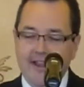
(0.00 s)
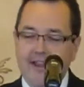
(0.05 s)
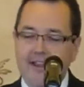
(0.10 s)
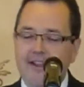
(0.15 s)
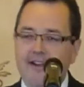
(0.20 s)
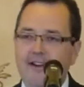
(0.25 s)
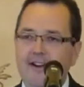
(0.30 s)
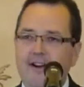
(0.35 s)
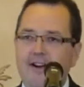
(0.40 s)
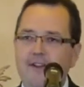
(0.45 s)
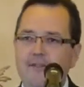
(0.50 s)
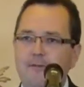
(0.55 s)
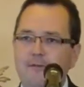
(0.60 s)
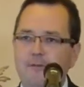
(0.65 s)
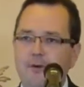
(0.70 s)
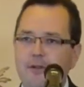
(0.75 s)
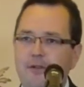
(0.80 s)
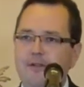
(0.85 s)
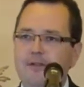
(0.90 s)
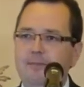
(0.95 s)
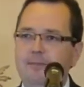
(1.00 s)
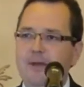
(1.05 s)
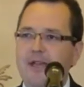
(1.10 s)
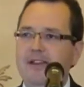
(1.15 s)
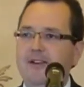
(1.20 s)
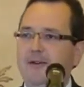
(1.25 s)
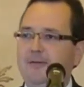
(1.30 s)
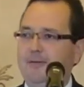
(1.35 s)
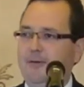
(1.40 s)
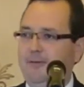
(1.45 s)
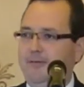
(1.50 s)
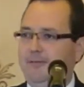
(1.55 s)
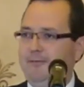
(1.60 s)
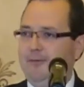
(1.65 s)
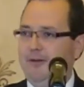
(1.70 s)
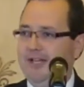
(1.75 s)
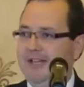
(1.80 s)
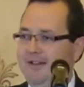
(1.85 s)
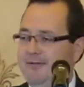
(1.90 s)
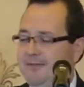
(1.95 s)
I uh, would beg your for
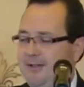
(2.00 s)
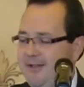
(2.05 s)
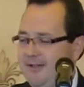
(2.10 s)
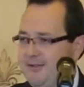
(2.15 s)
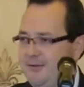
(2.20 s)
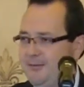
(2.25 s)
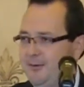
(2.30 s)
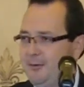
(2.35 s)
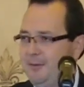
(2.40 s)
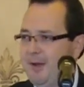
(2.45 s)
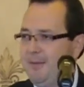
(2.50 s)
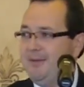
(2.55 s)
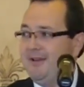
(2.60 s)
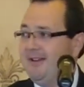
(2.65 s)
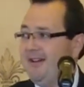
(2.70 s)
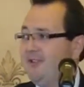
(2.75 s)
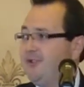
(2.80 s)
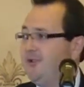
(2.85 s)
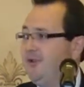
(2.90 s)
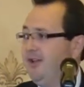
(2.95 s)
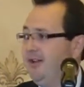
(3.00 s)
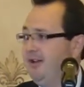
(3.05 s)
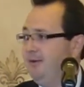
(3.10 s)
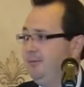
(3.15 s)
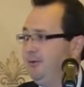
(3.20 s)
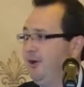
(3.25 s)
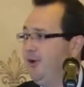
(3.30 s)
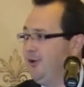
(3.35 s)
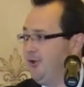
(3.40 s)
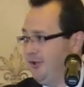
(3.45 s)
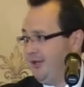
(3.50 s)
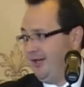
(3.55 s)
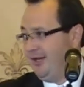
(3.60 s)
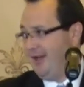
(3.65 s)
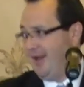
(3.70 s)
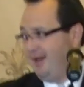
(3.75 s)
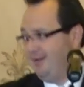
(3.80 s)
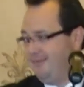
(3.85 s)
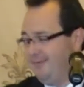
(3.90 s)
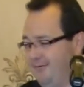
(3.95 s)
forgiveness for my pedestrian approach
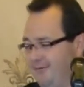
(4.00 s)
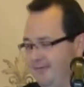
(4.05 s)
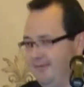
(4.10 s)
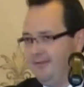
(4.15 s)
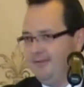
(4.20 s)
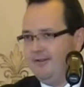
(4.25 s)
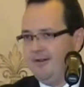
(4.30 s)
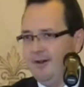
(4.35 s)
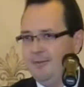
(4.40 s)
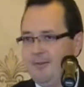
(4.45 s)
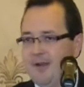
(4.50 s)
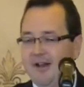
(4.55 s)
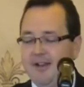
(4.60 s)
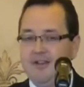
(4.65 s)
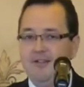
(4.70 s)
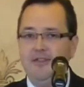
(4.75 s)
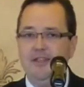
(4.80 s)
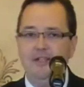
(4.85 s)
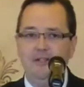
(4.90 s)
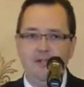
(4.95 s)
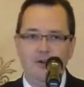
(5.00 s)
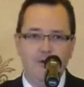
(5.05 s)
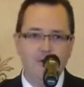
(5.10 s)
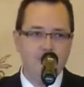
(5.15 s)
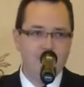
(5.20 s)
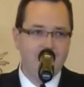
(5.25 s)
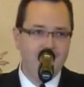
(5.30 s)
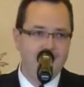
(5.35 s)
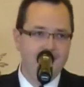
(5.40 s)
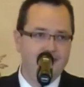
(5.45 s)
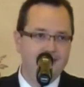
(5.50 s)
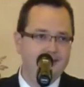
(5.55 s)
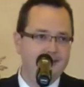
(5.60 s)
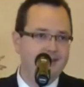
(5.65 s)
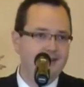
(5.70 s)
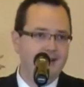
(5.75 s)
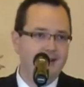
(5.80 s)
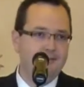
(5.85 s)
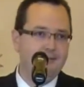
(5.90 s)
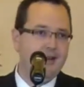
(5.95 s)
today. I'm not a
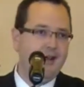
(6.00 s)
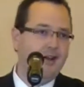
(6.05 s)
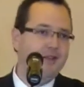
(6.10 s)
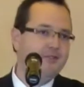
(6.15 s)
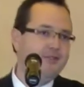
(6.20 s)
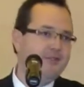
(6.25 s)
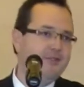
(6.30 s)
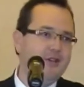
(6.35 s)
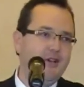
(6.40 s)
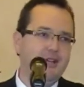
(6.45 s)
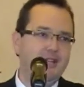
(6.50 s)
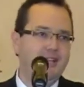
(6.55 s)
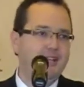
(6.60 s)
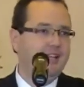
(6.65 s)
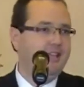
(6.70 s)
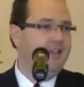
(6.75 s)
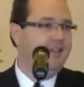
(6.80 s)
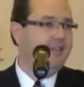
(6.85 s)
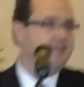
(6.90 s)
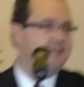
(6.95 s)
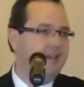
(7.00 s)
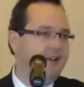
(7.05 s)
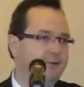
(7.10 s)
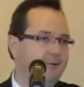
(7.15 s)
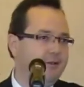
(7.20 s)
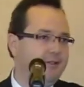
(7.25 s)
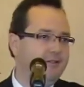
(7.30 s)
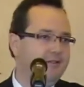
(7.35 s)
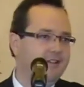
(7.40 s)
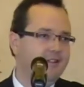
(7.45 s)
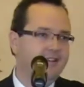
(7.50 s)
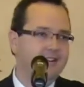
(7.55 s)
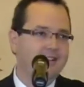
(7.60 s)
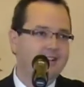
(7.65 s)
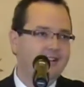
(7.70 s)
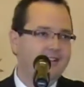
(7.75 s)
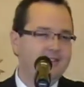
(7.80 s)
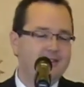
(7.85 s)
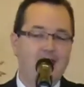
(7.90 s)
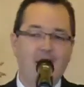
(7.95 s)
theologian, and I have not studied any sacred
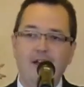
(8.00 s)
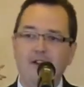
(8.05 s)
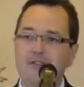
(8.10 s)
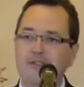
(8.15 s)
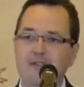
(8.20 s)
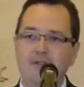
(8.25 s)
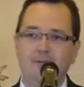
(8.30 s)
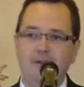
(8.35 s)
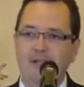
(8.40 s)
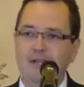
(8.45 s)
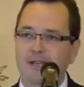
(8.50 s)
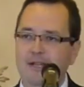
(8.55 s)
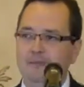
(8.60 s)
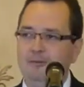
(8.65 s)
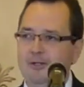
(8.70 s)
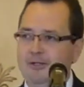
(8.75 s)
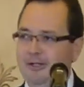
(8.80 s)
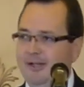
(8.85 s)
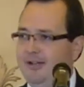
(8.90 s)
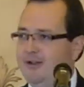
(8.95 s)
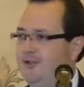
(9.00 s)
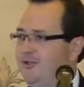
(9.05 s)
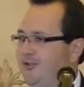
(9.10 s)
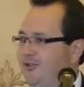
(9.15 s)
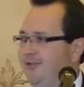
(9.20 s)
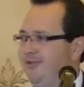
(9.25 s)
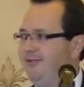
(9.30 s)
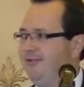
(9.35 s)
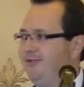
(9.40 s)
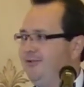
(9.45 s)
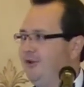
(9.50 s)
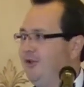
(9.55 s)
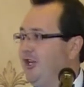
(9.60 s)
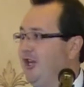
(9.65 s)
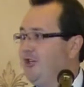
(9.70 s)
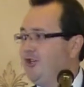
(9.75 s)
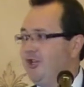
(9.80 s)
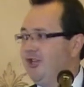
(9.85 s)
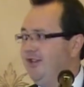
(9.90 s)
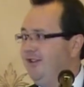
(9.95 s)
text of any religious
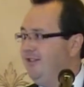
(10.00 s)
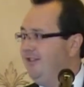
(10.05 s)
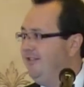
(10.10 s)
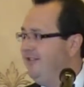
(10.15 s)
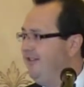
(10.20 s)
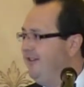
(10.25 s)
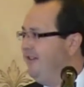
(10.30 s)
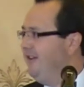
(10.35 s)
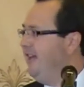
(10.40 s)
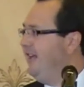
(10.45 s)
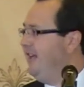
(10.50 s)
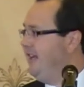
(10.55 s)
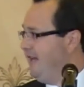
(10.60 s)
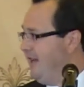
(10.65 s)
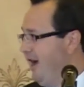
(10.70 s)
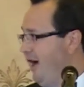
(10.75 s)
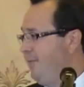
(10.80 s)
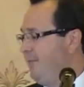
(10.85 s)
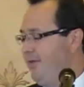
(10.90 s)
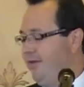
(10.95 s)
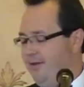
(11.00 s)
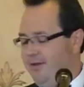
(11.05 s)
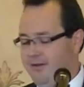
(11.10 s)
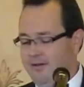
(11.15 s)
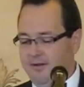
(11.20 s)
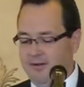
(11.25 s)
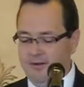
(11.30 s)
tradition in depth.